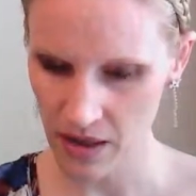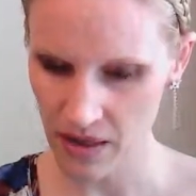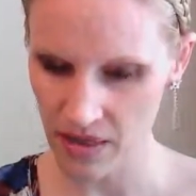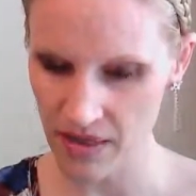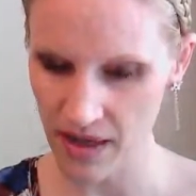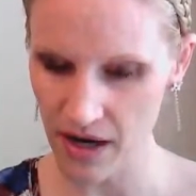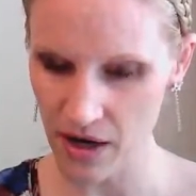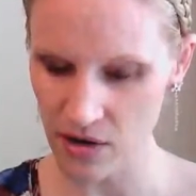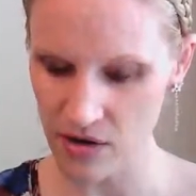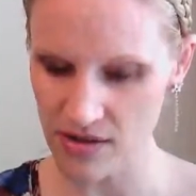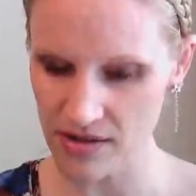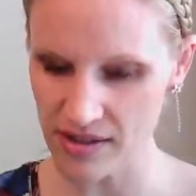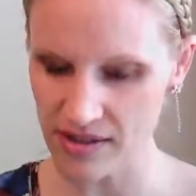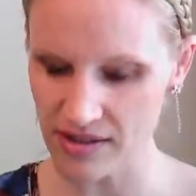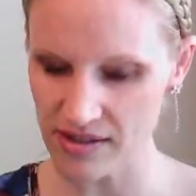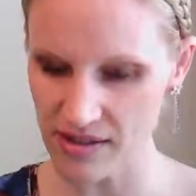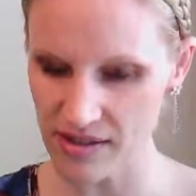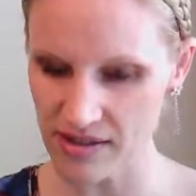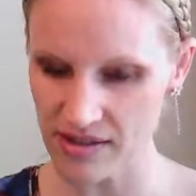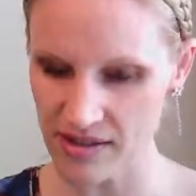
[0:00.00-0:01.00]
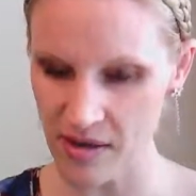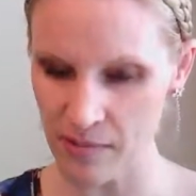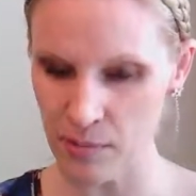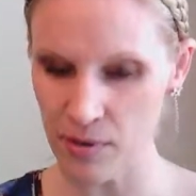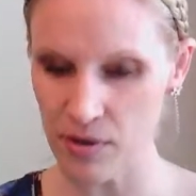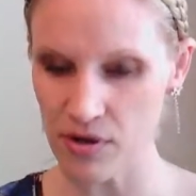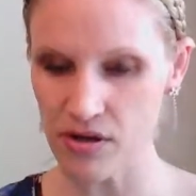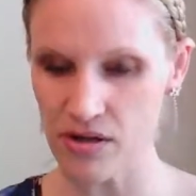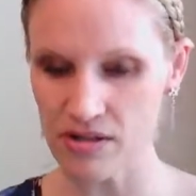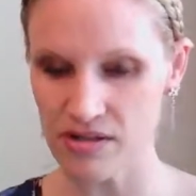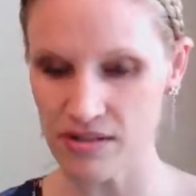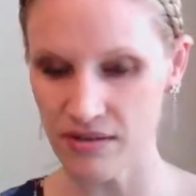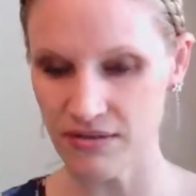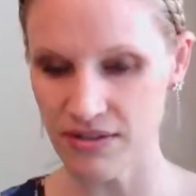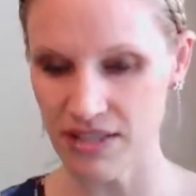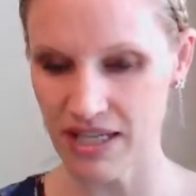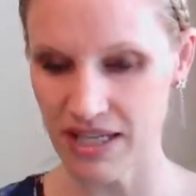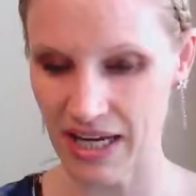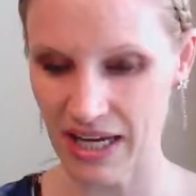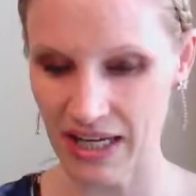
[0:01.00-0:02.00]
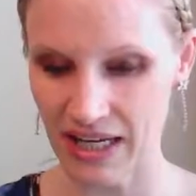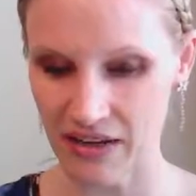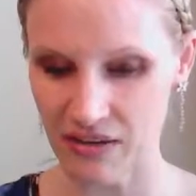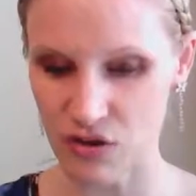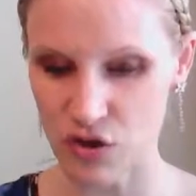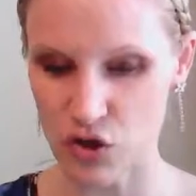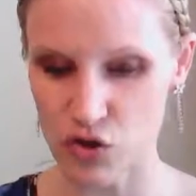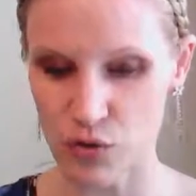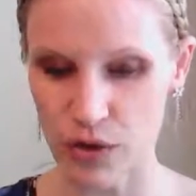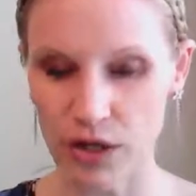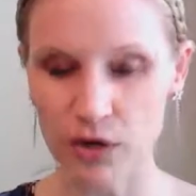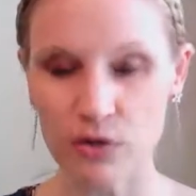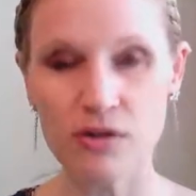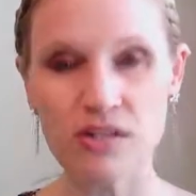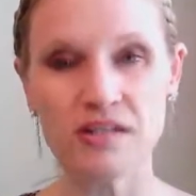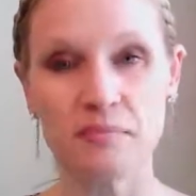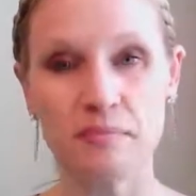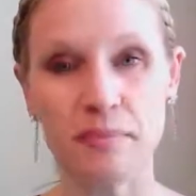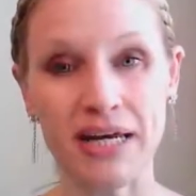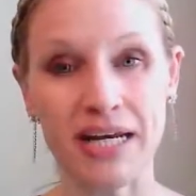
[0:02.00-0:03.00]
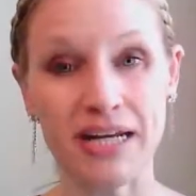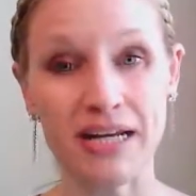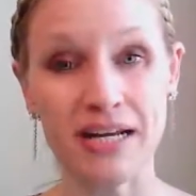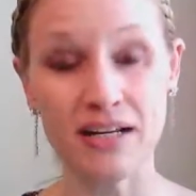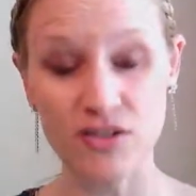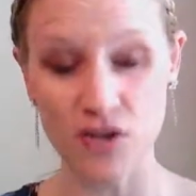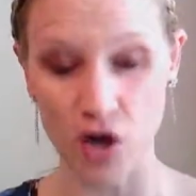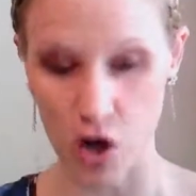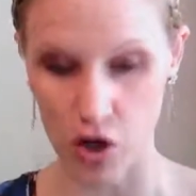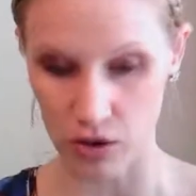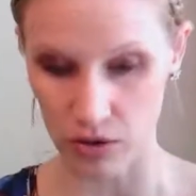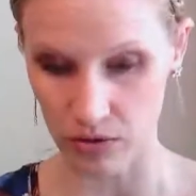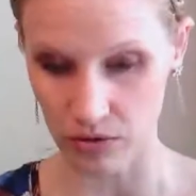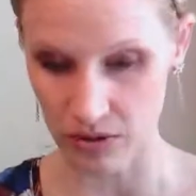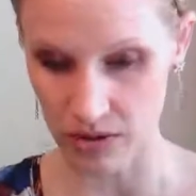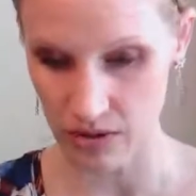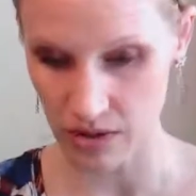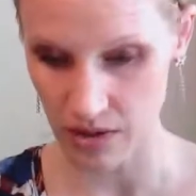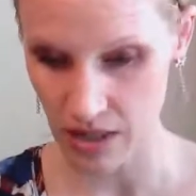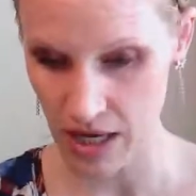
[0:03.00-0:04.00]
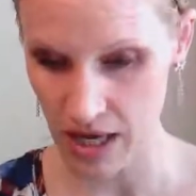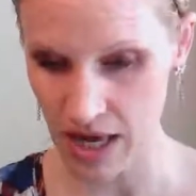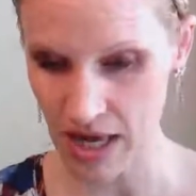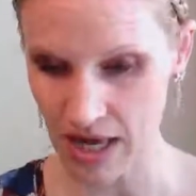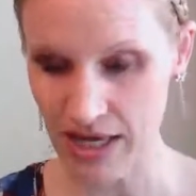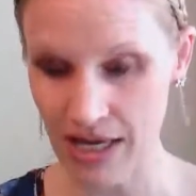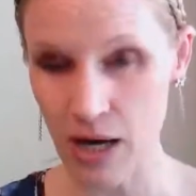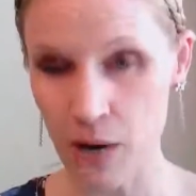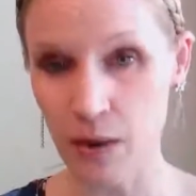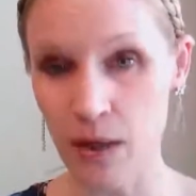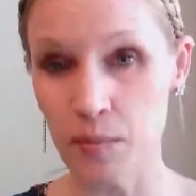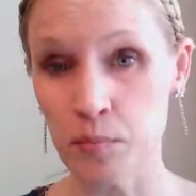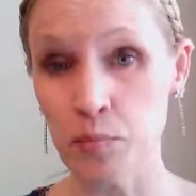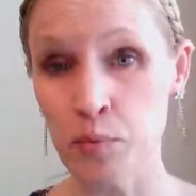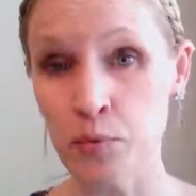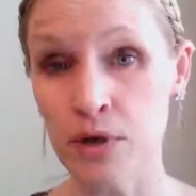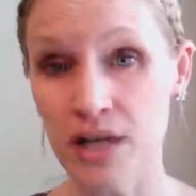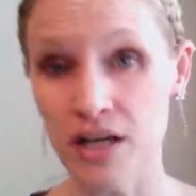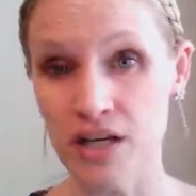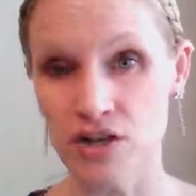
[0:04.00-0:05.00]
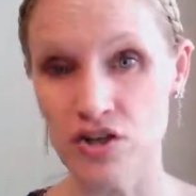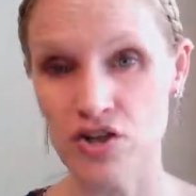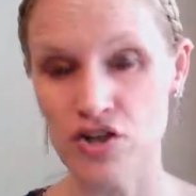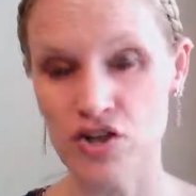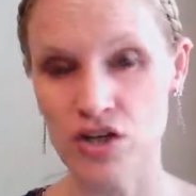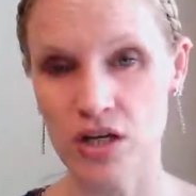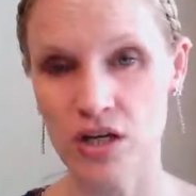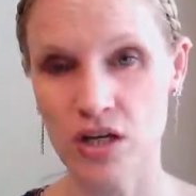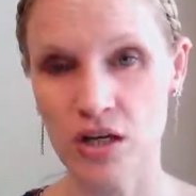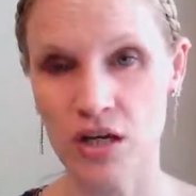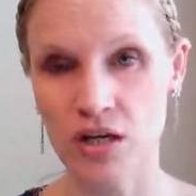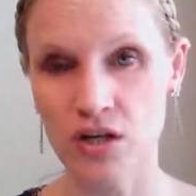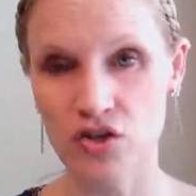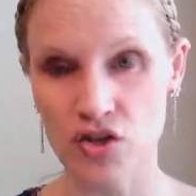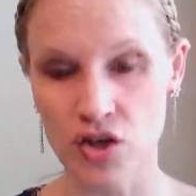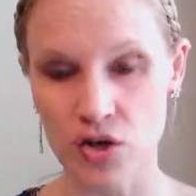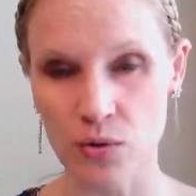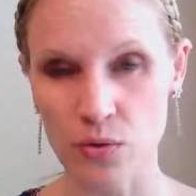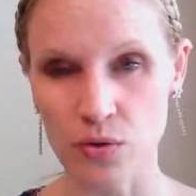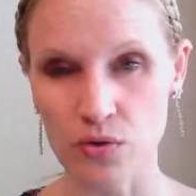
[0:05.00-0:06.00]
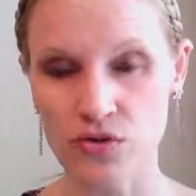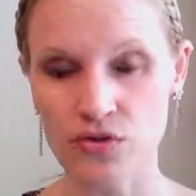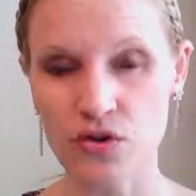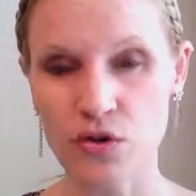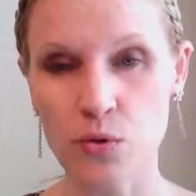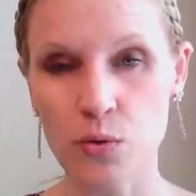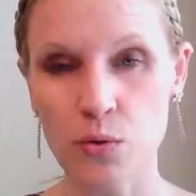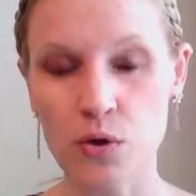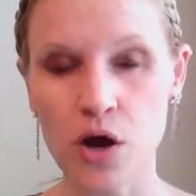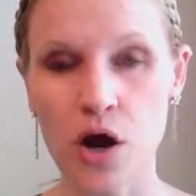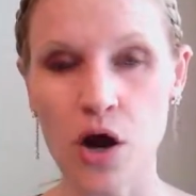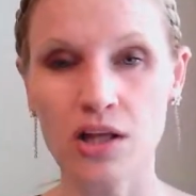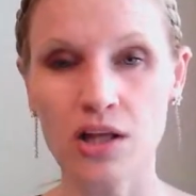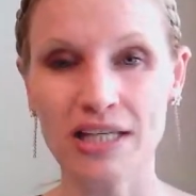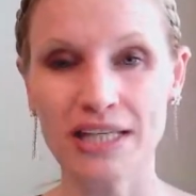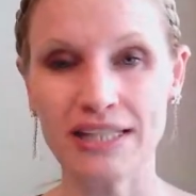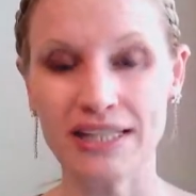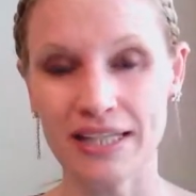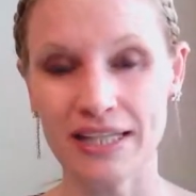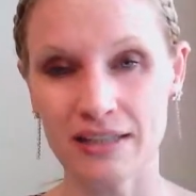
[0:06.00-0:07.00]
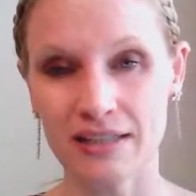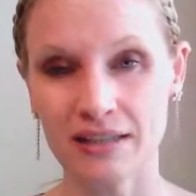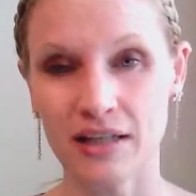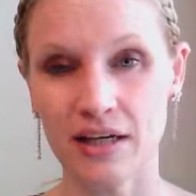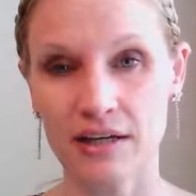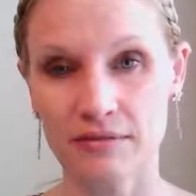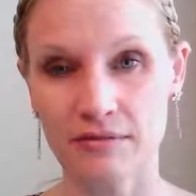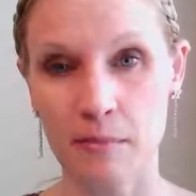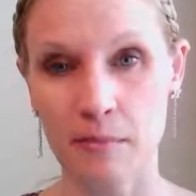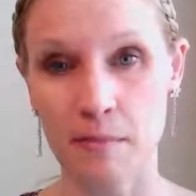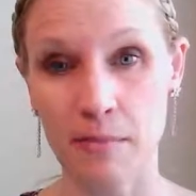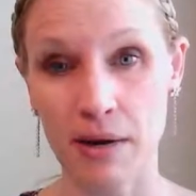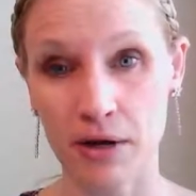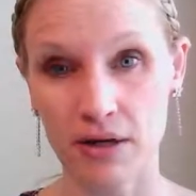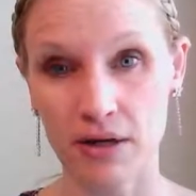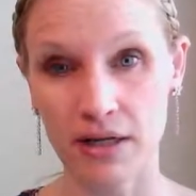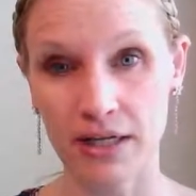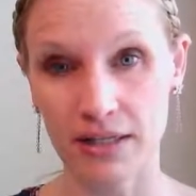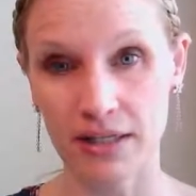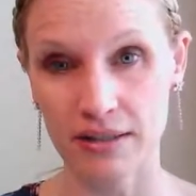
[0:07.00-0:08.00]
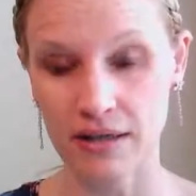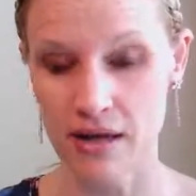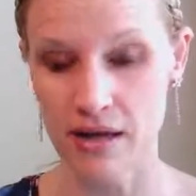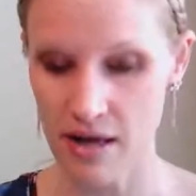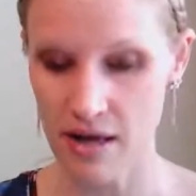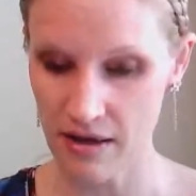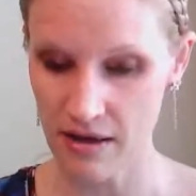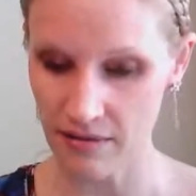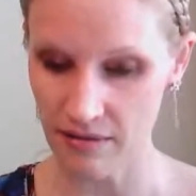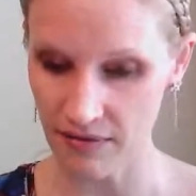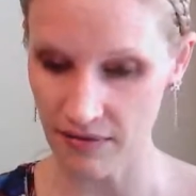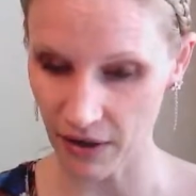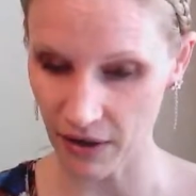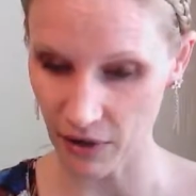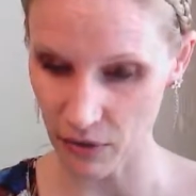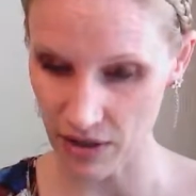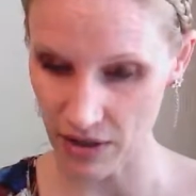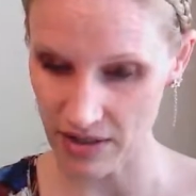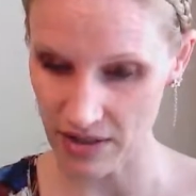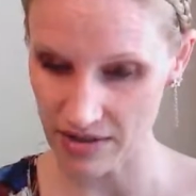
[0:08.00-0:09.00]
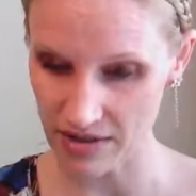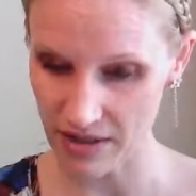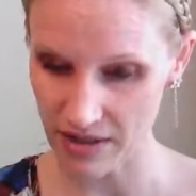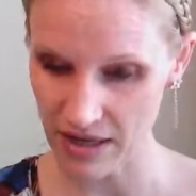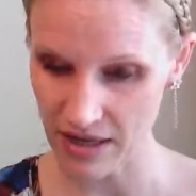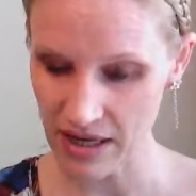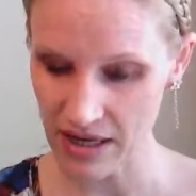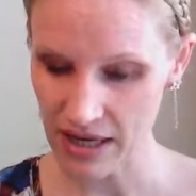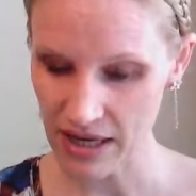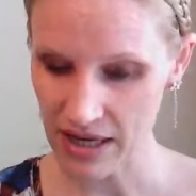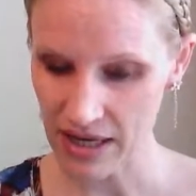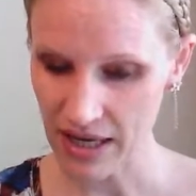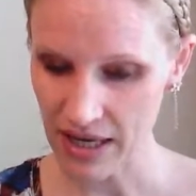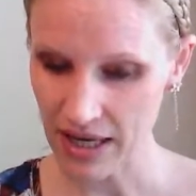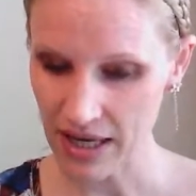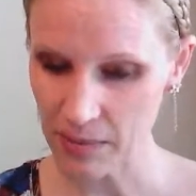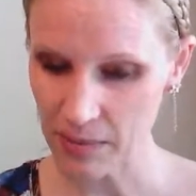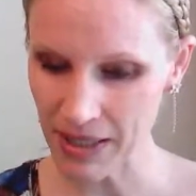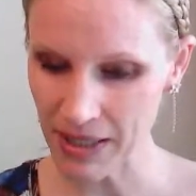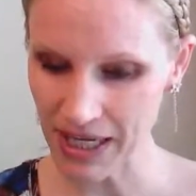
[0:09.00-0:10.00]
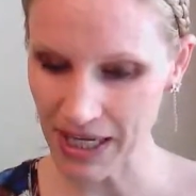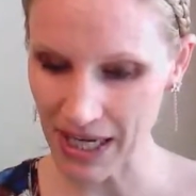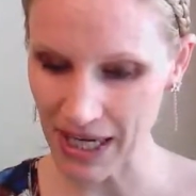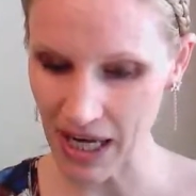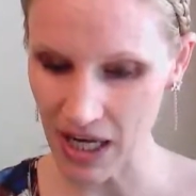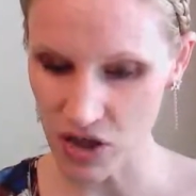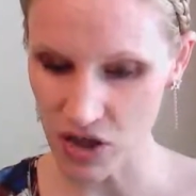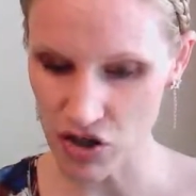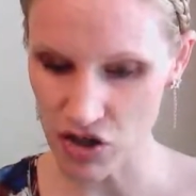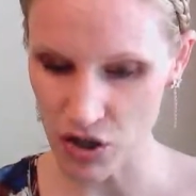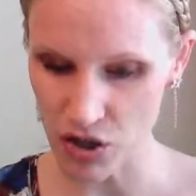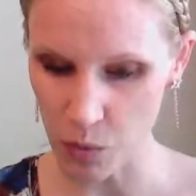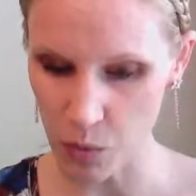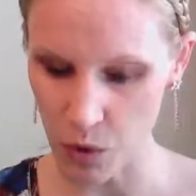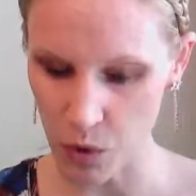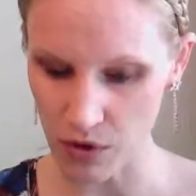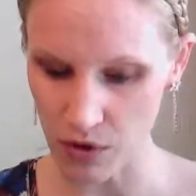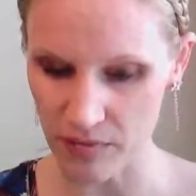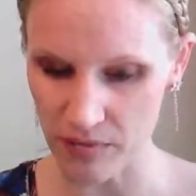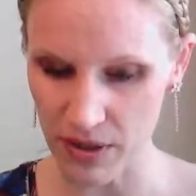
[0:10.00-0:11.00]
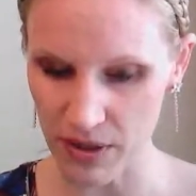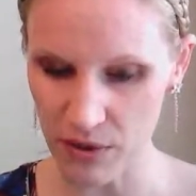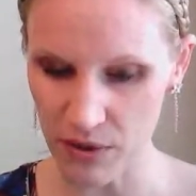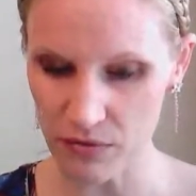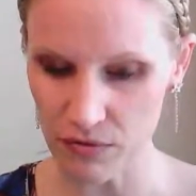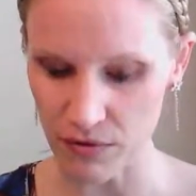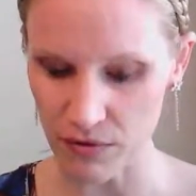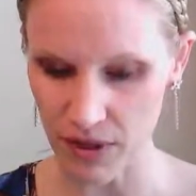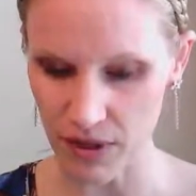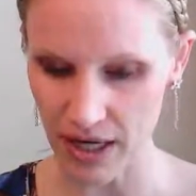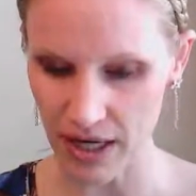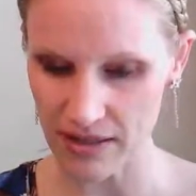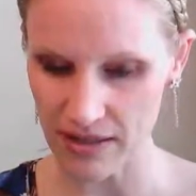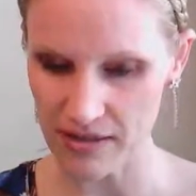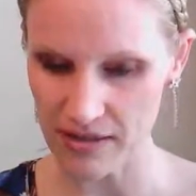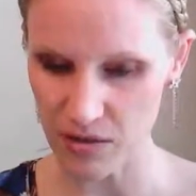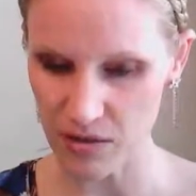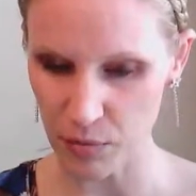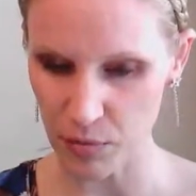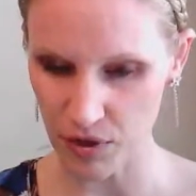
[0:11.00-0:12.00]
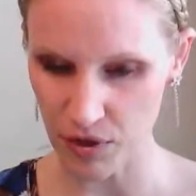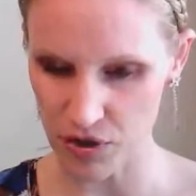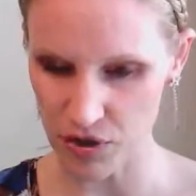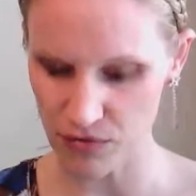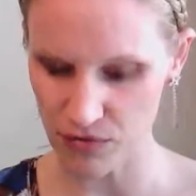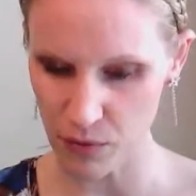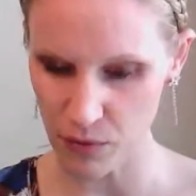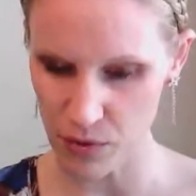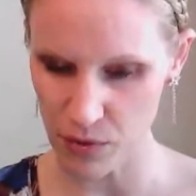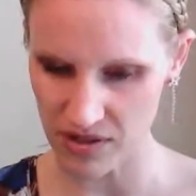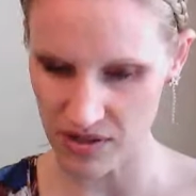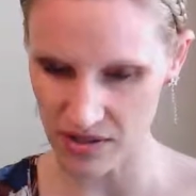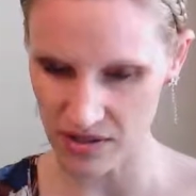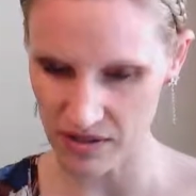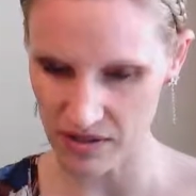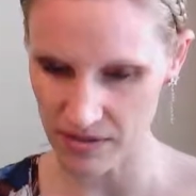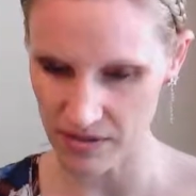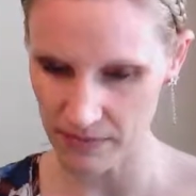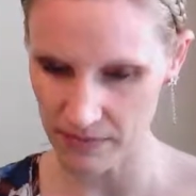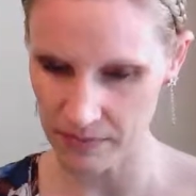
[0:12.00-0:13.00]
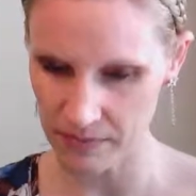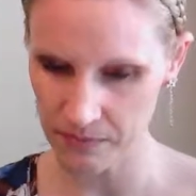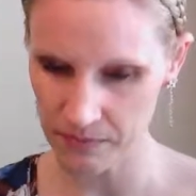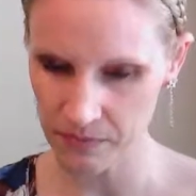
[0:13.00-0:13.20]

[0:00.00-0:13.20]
There, since December 1780, the traitorous Benedict Arnold, now a British general, so you'll recall he led a lot of American victories, he had been engaged in a war of maneuver against the British forces.